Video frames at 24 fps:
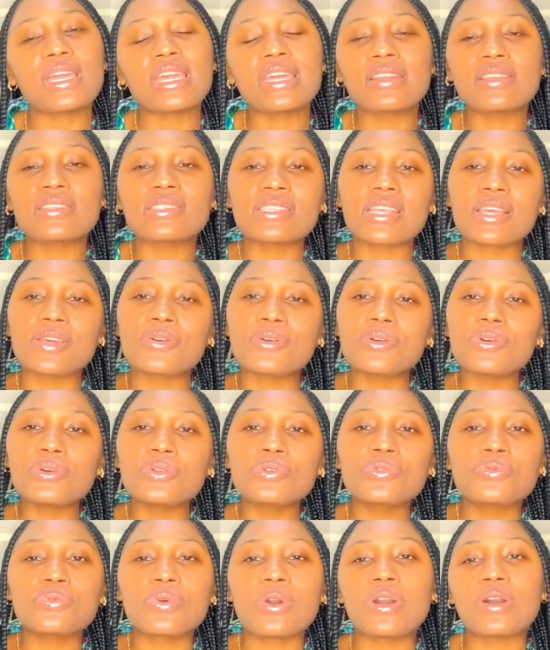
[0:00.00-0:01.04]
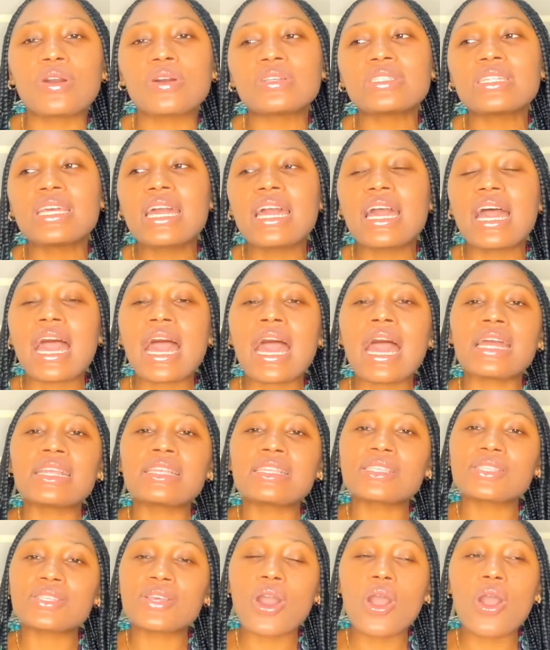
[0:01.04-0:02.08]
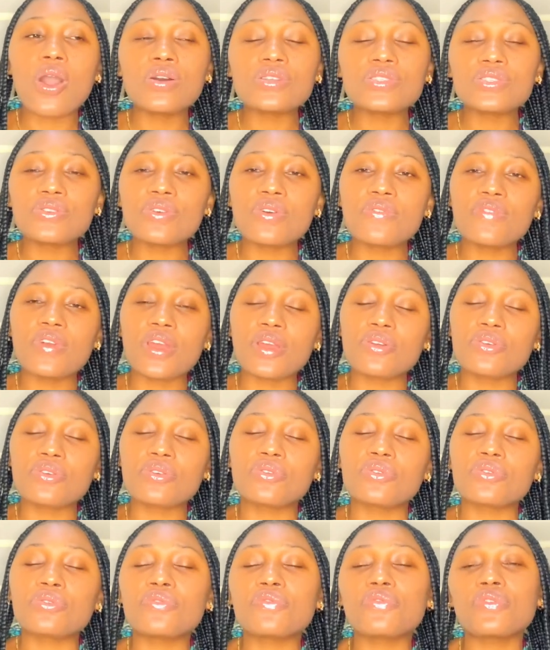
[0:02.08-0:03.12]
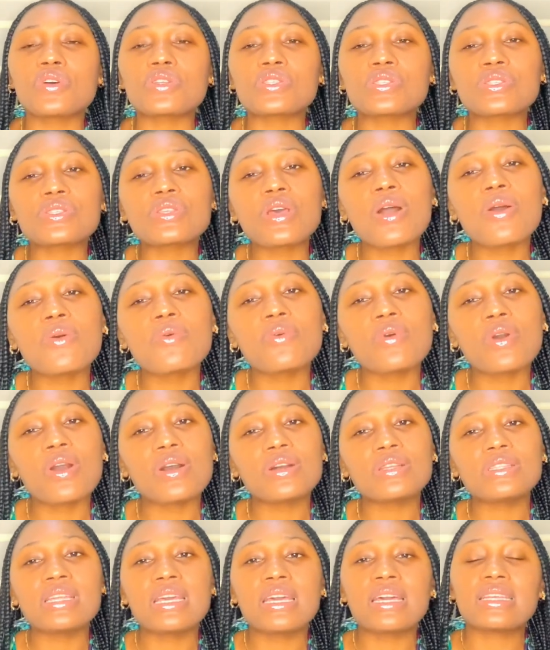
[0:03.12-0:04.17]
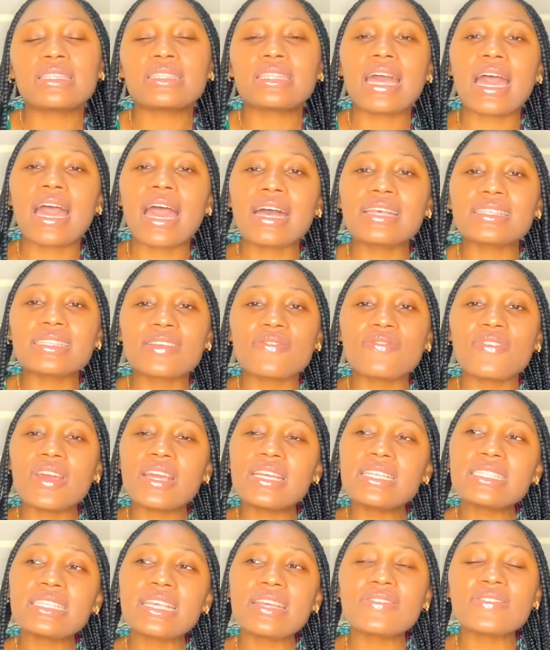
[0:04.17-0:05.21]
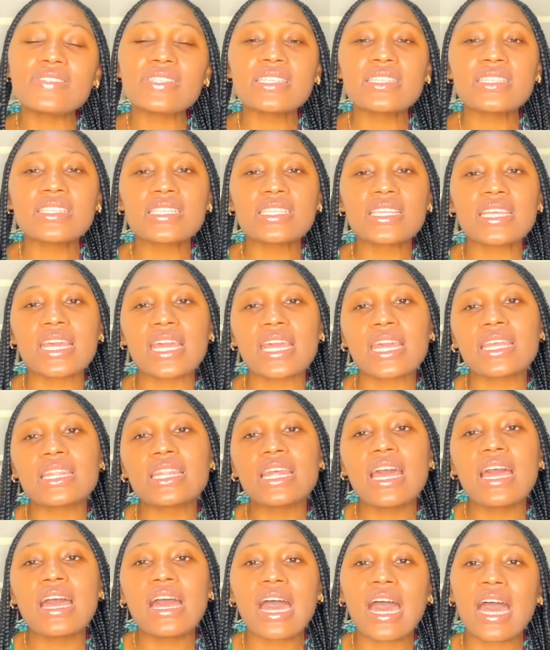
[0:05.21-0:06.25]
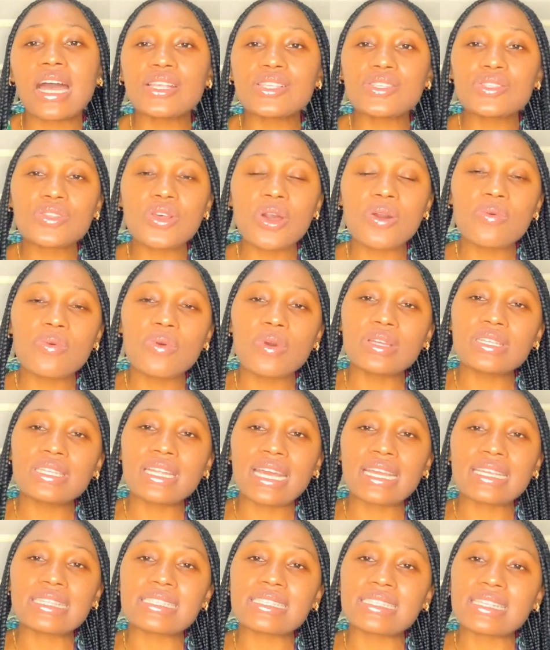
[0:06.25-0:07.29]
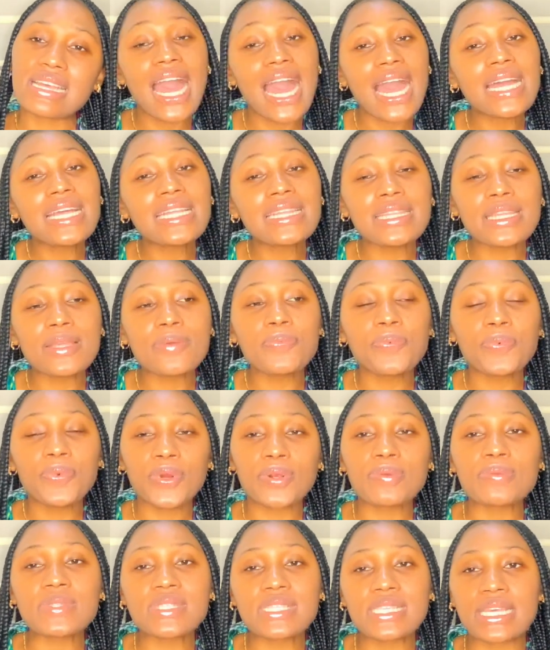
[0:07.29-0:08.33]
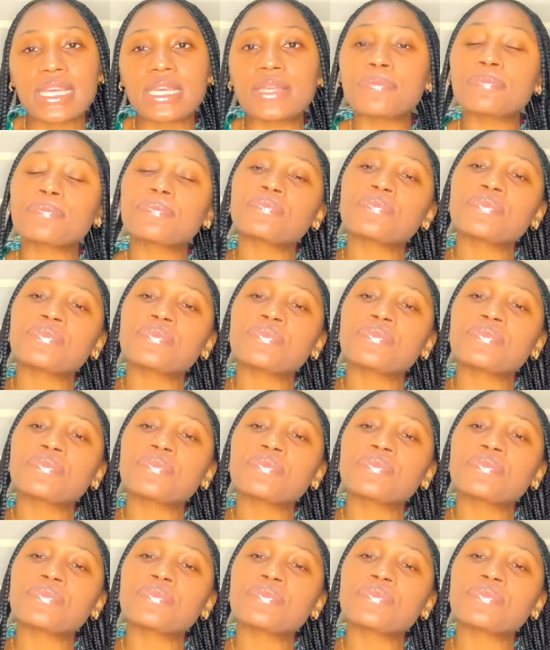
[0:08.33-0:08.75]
it is a good one, and it's also very good for someone that has a very sensitive skin and someone that's acne prone skin.